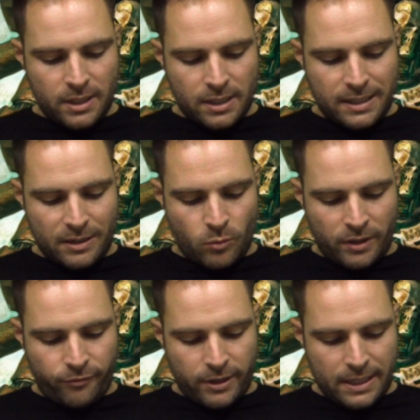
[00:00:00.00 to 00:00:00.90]
and select one
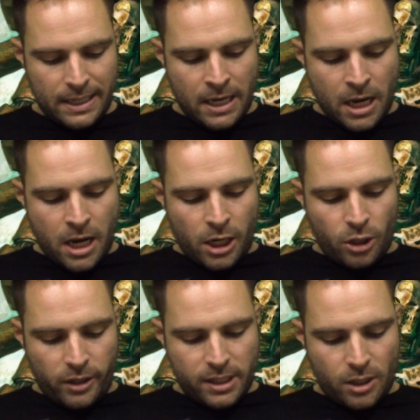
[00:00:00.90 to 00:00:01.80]
friendly
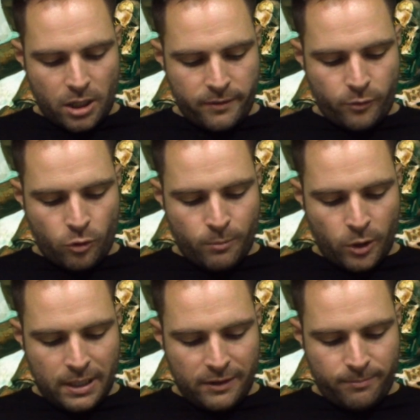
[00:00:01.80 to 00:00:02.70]
Night Scythe or
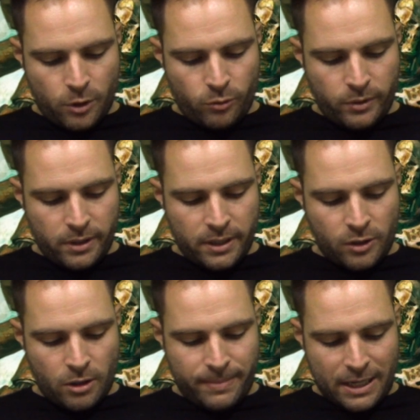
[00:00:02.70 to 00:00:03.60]
Monolith model that is on
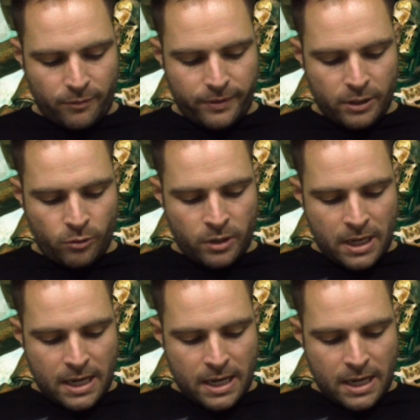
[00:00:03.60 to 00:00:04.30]
the battlefield.